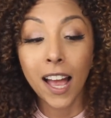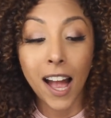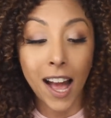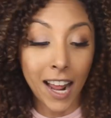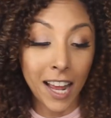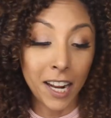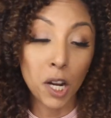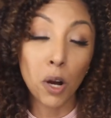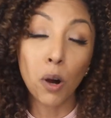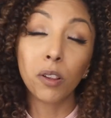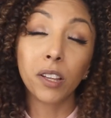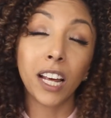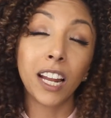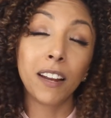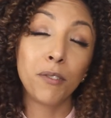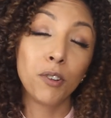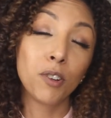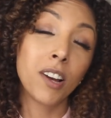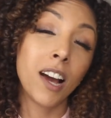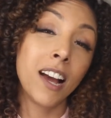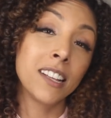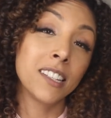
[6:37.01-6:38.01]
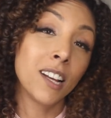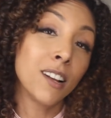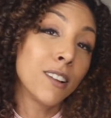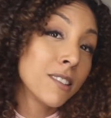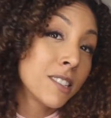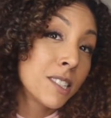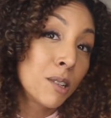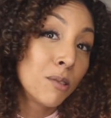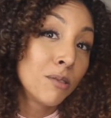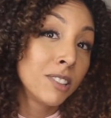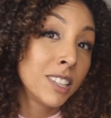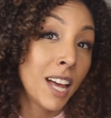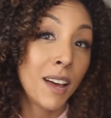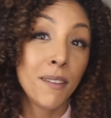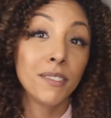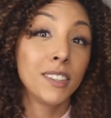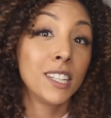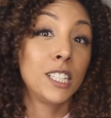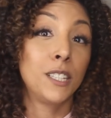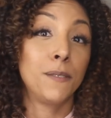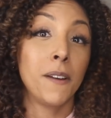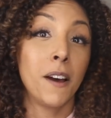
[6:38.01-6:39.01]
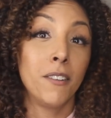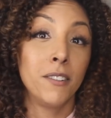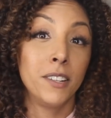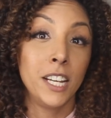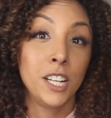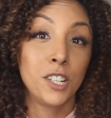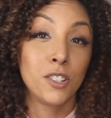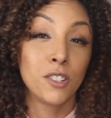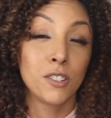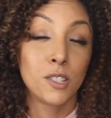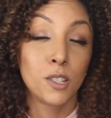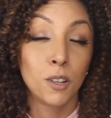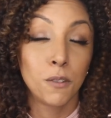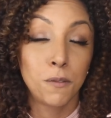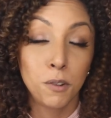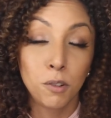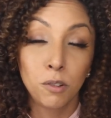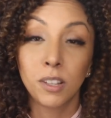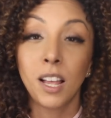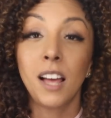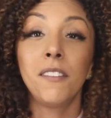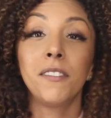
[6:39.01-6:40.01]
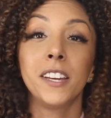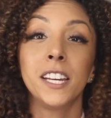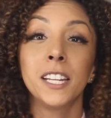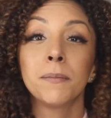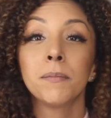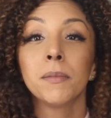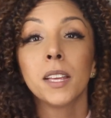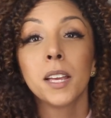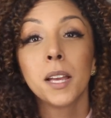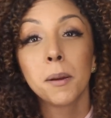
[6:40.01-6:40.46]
And I know a lot of you guys also love this foundation, so if you love it,